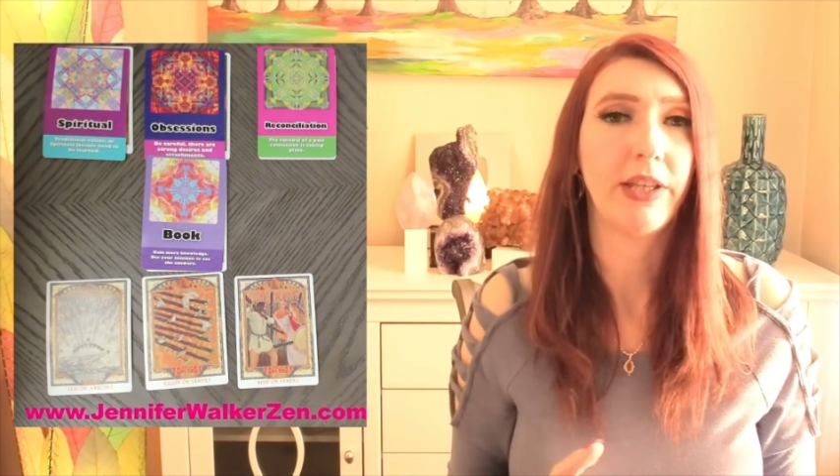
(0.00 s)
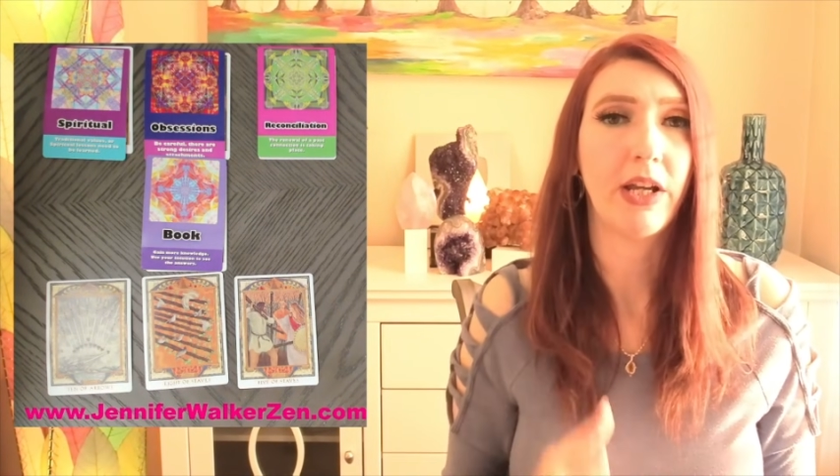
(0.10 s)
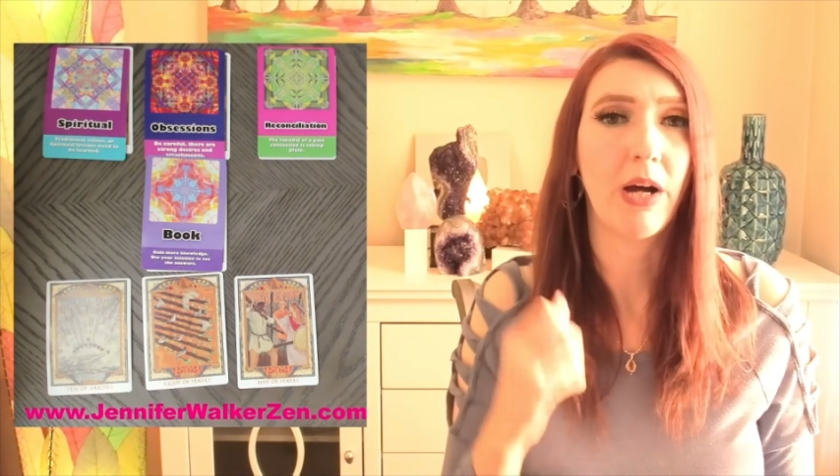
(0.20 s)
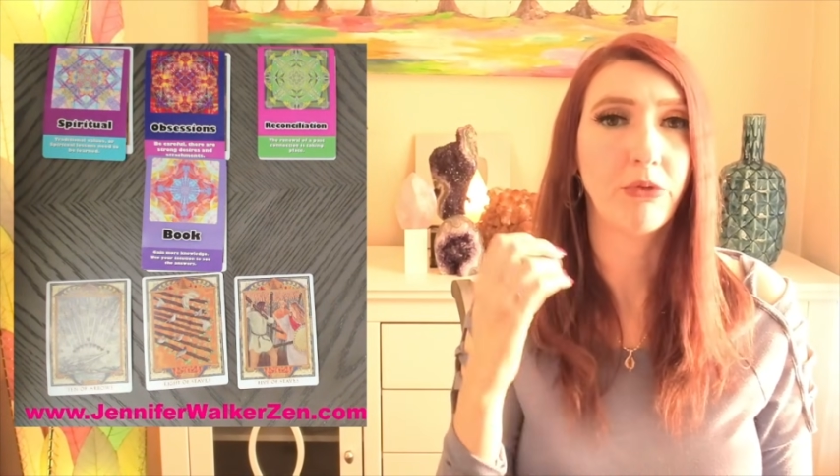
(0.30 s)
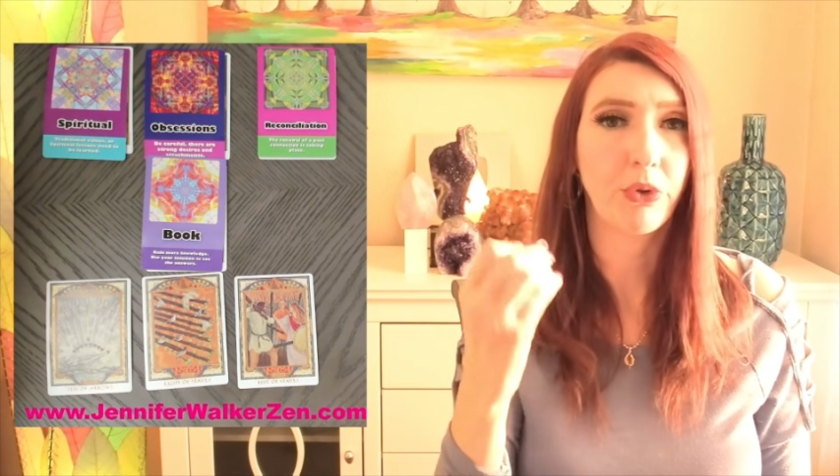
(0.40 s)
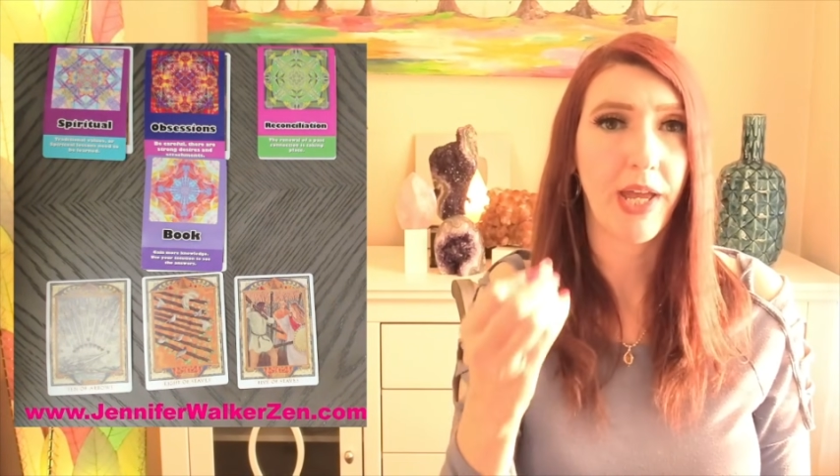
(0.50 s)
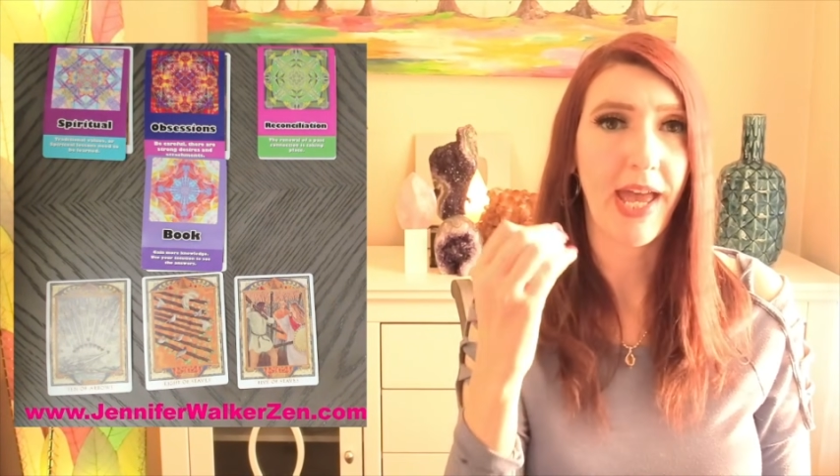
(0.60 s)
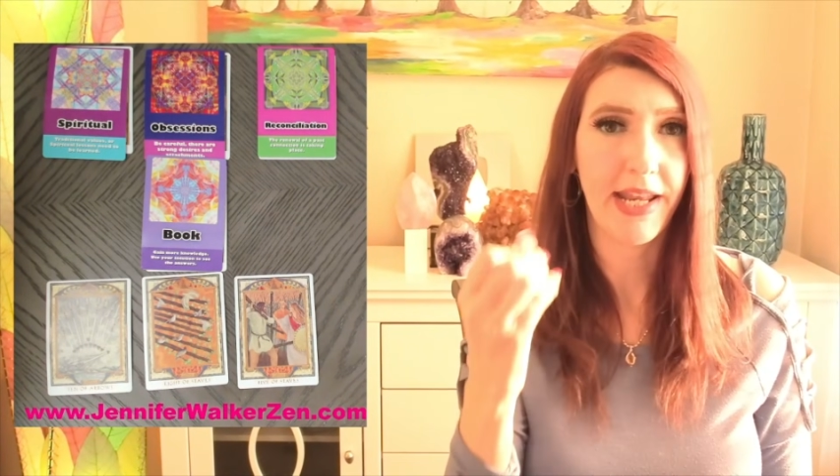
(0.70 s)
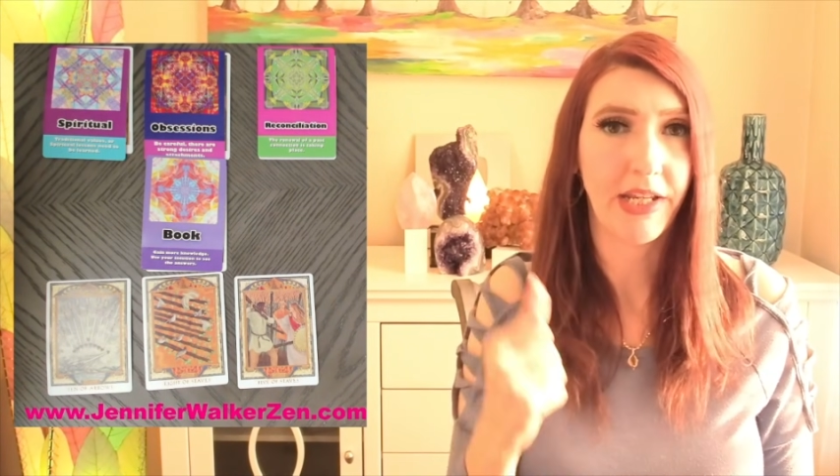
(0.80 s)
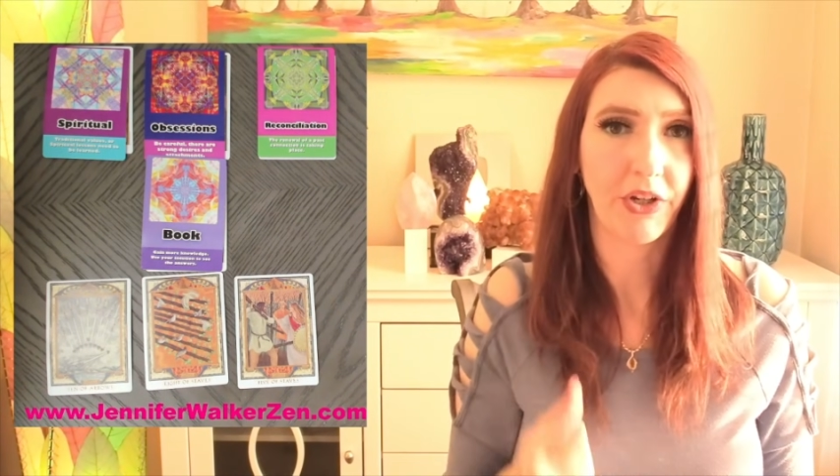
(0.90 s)
They come to a
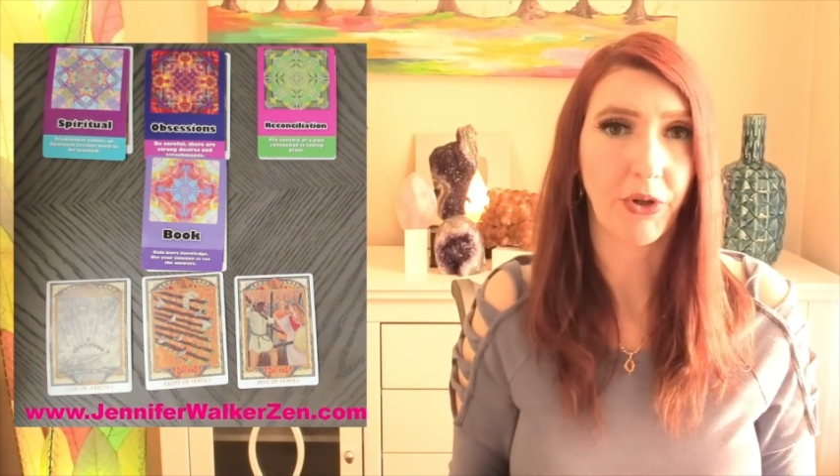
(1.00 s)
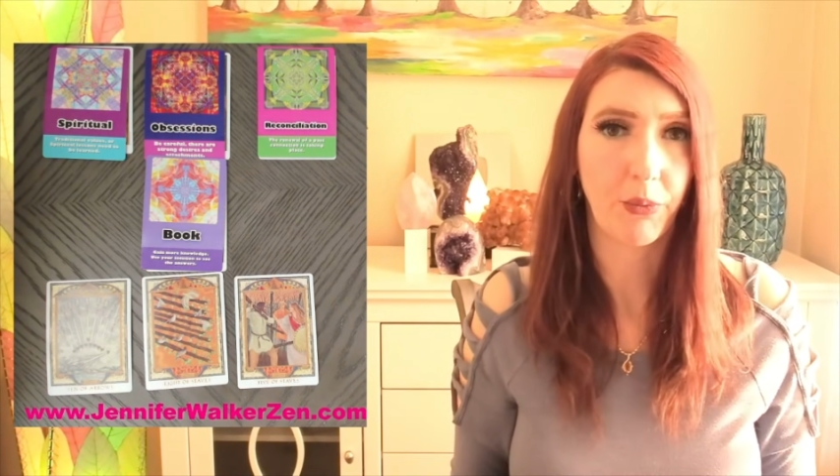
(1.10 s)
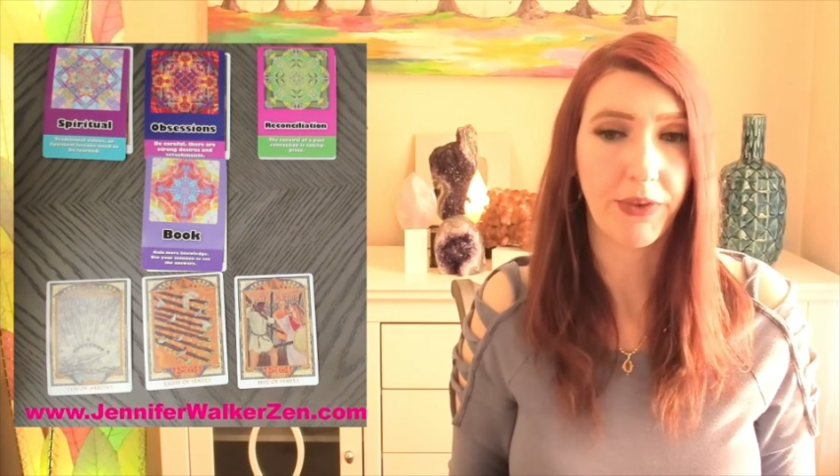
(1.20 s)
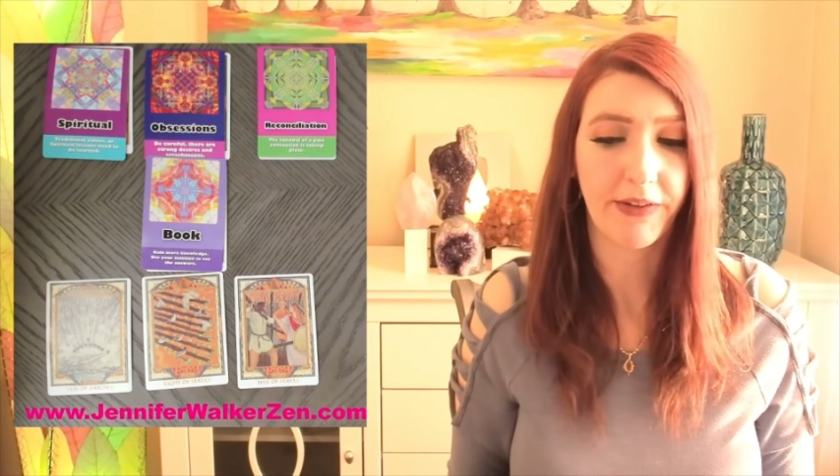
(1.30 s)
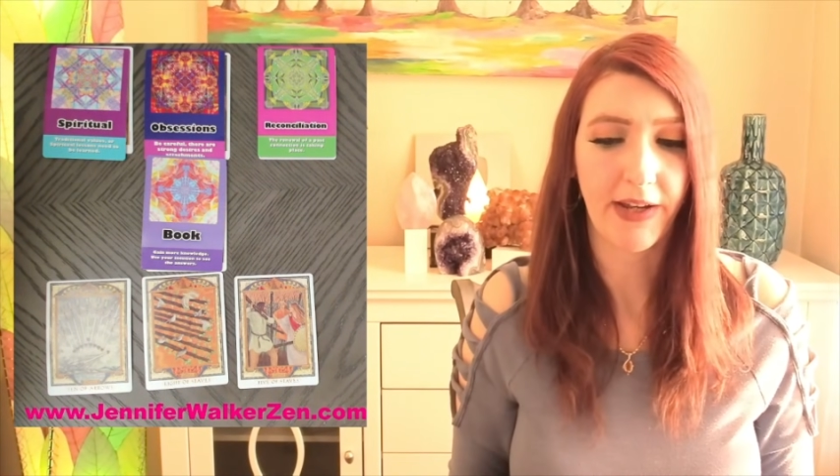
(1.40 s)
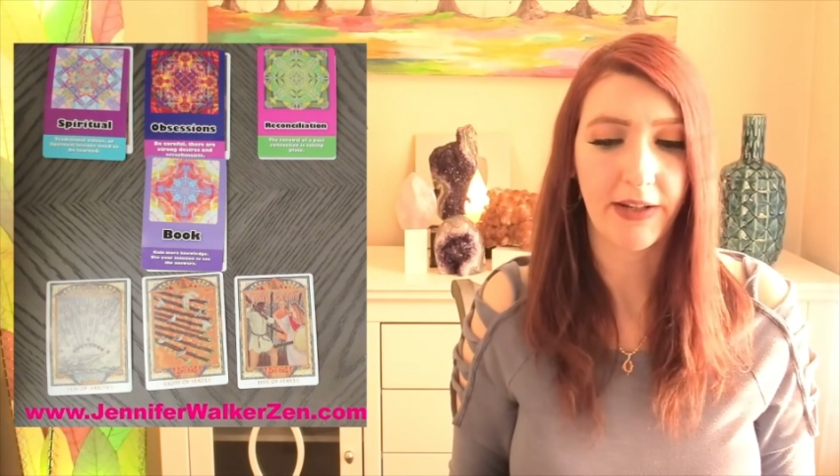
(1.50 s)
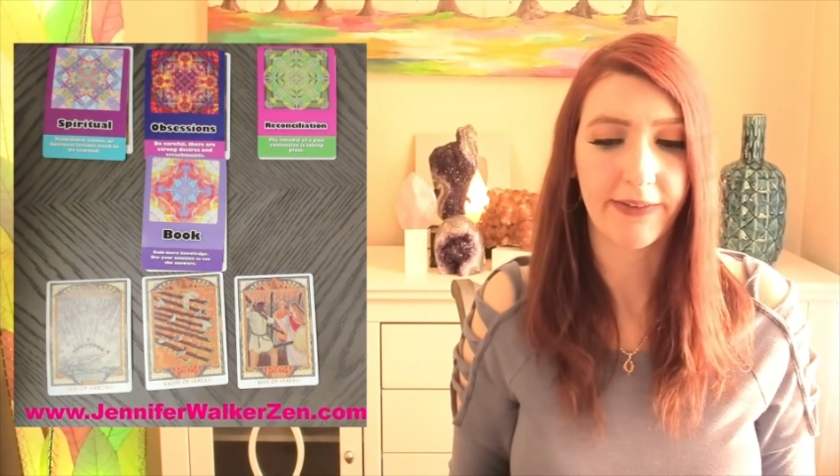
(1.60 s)
head here with the Ten of